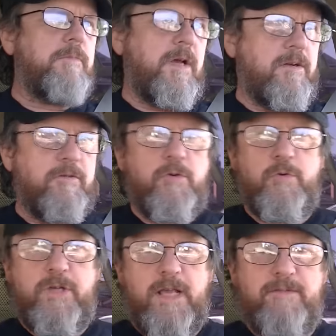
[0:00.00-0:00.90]
I don't know
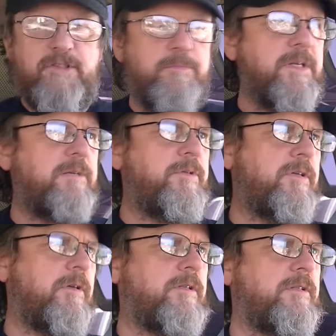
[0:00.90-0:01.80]
who gave it to me
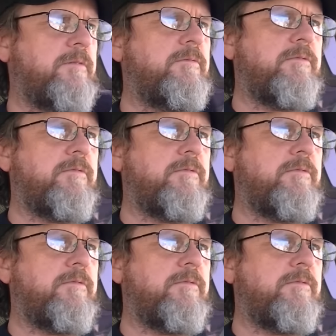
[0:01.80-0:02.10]
because